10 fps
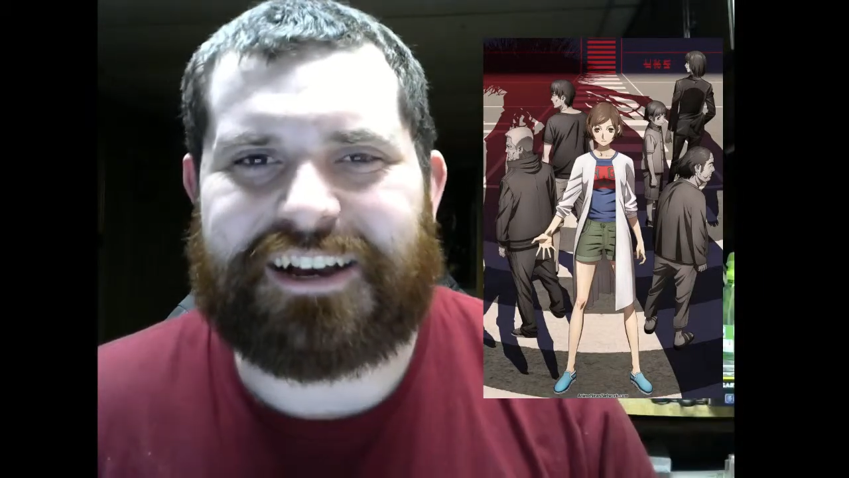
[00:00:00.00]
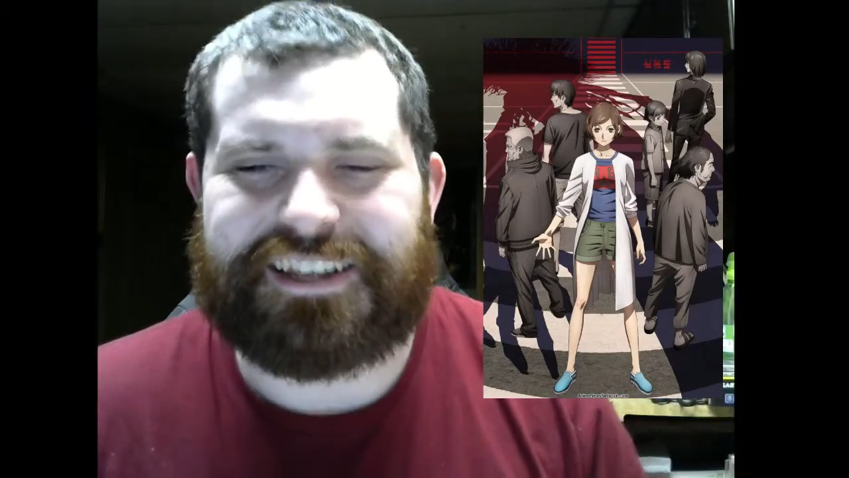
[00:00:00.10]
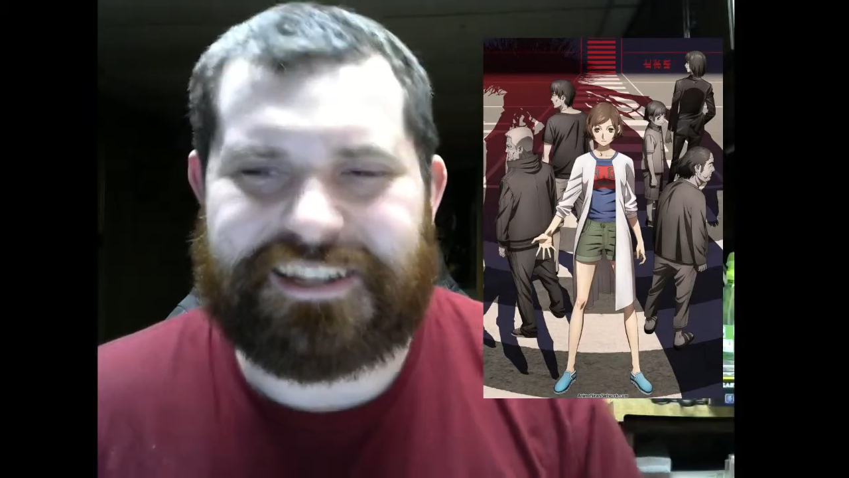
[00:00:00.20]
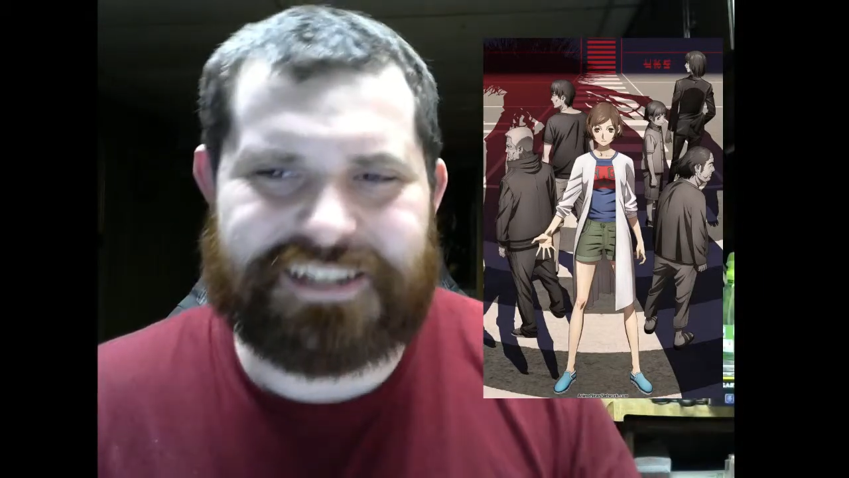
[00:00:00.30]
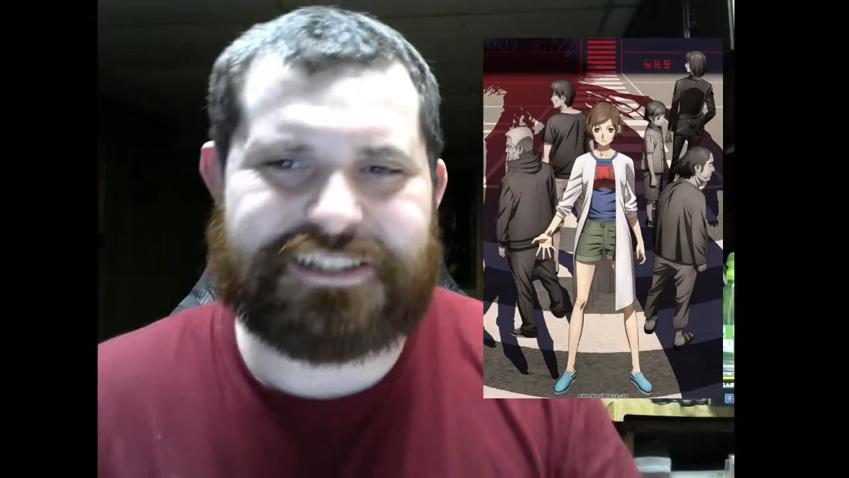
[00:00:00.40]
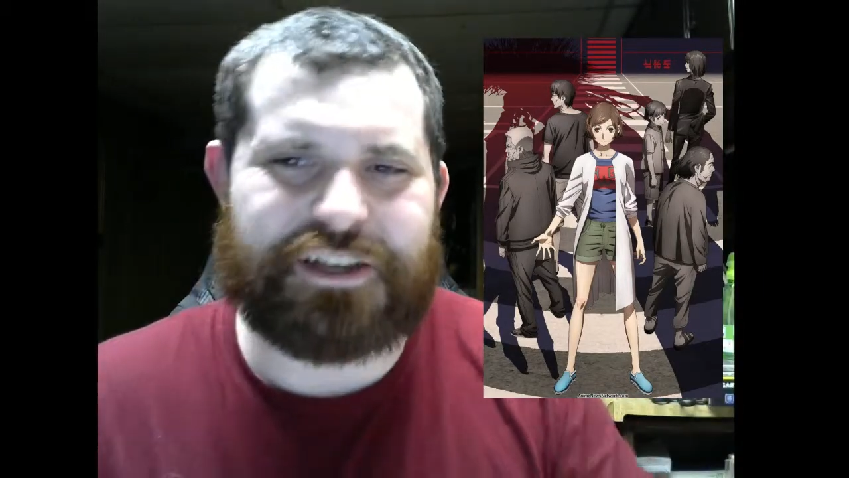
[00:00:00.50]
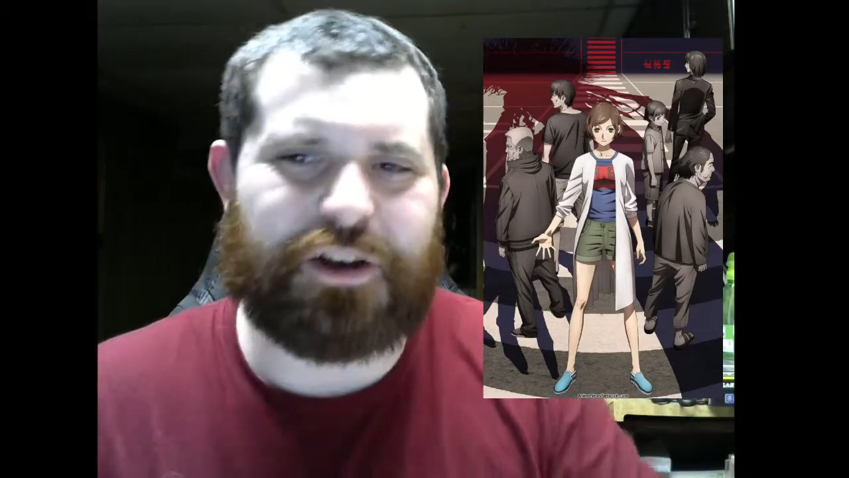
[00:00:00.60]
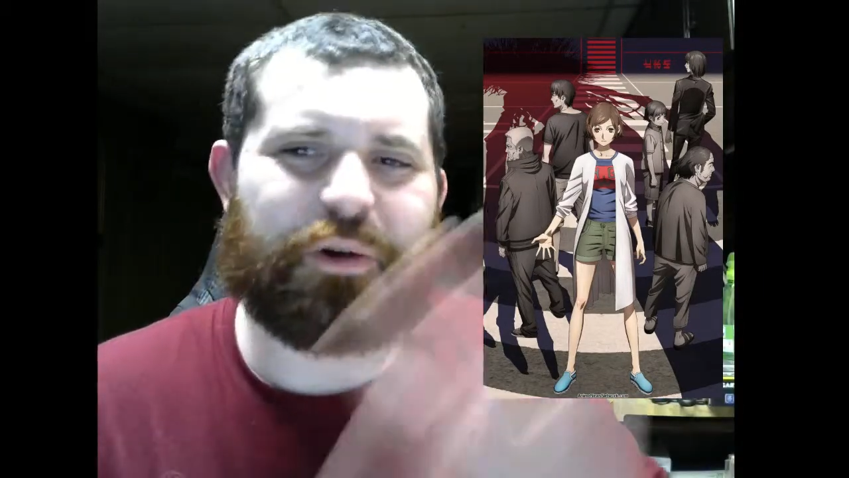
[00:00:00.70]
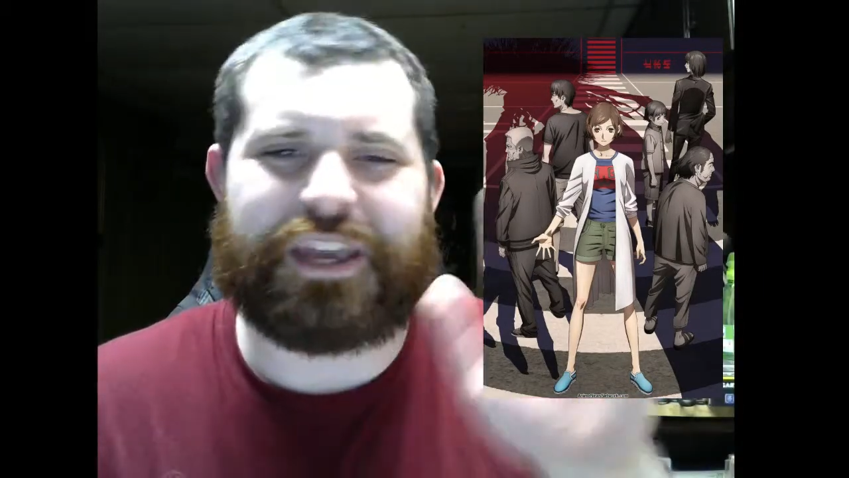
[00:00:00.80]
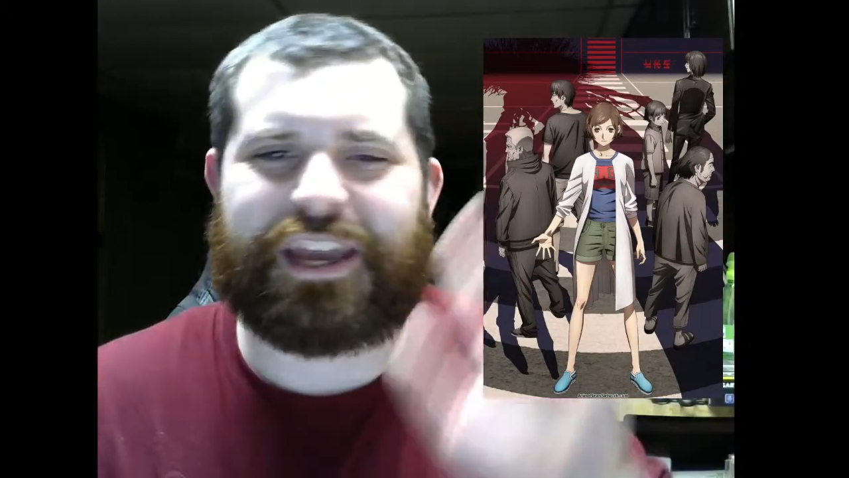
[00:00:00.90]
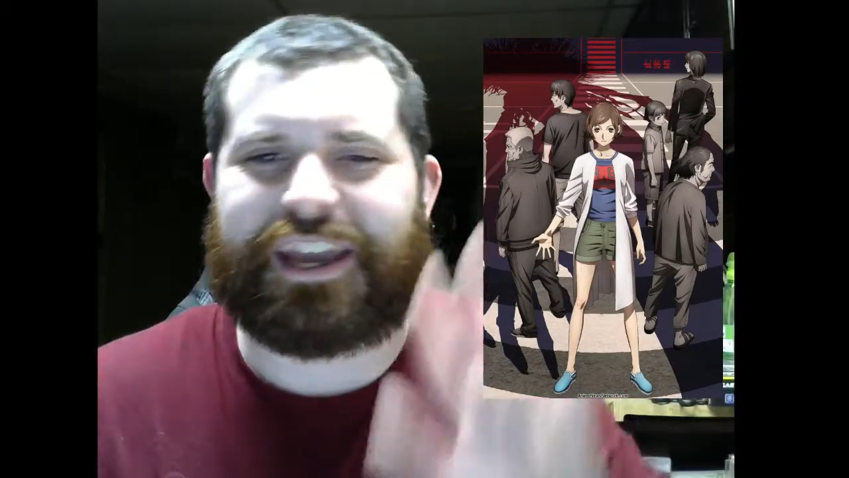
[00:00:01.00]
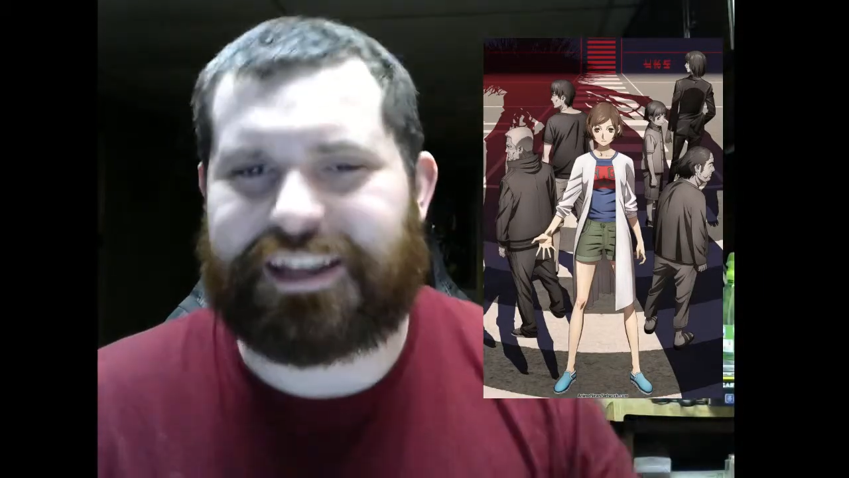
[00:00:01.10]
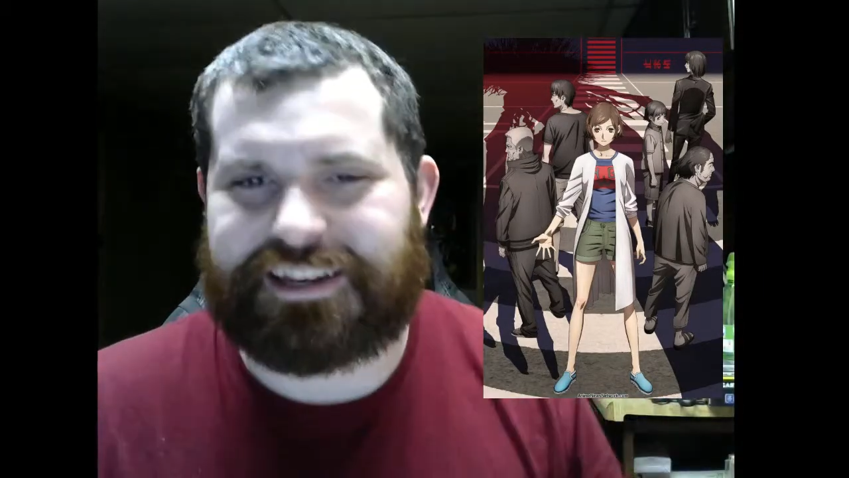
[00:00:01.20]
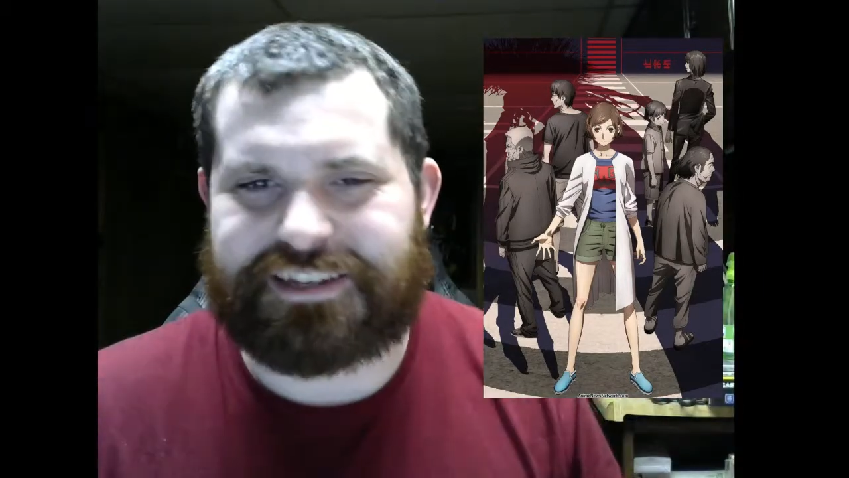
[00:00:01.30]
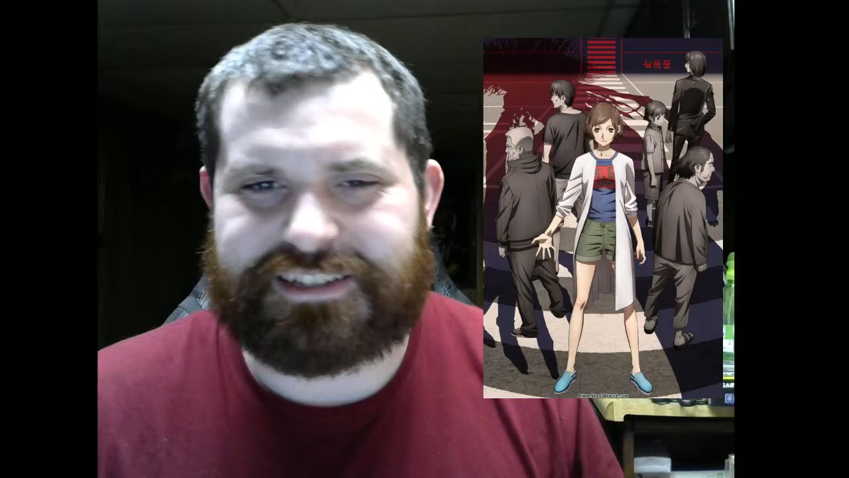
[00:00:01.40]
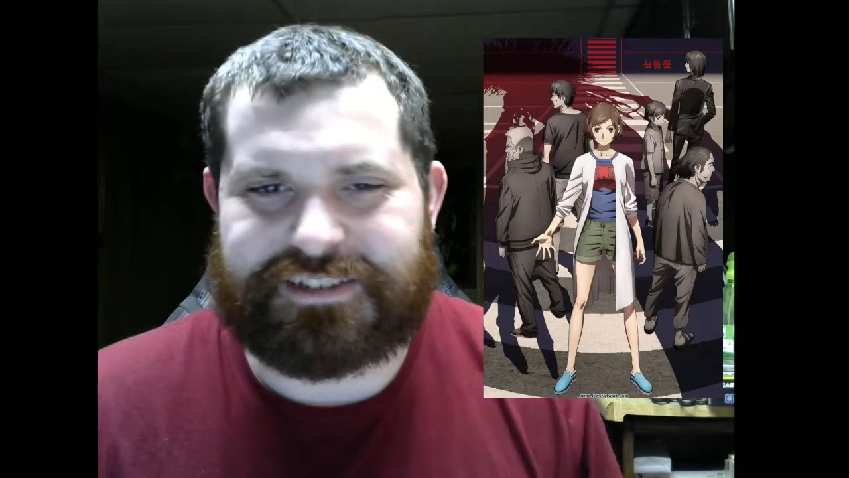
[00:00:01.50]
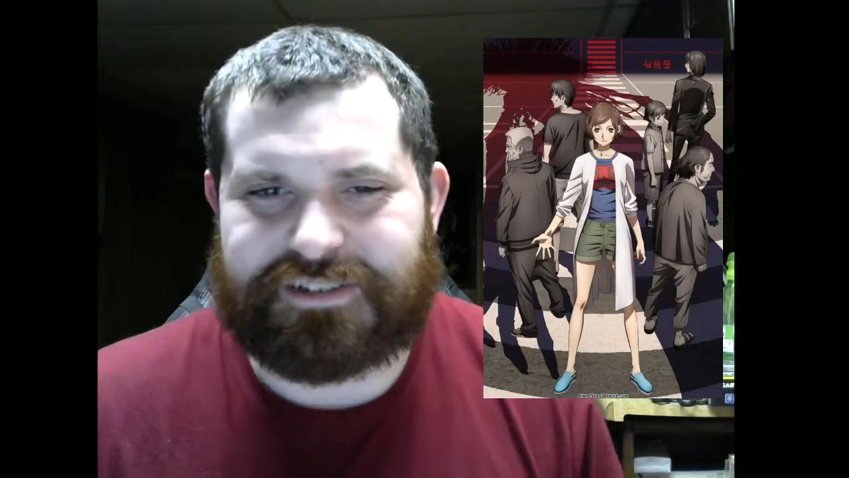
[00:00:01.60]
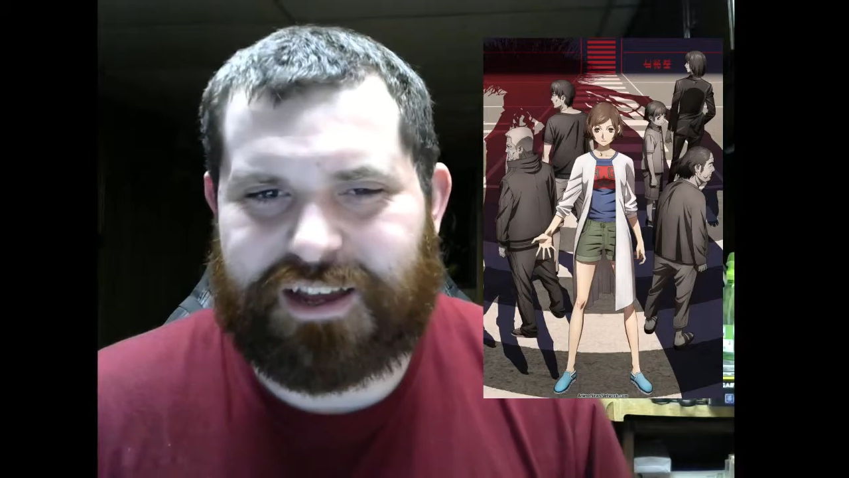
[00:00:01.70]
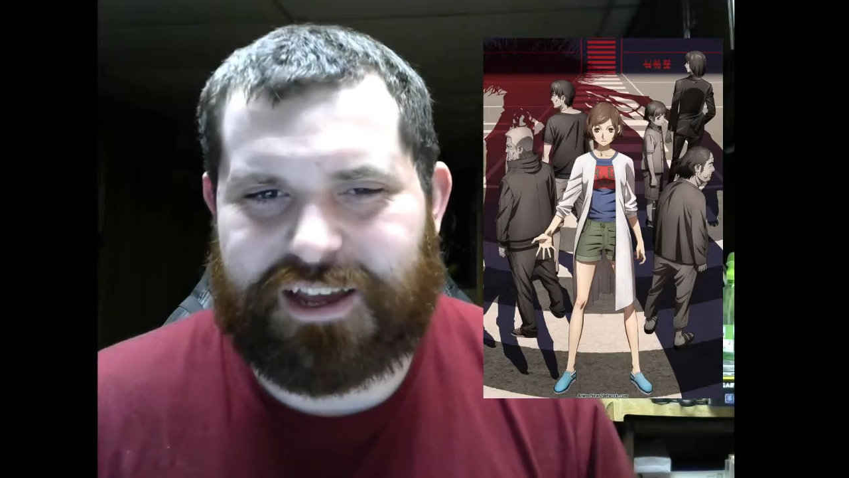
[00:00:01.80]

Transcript: He's okay. He doesn't.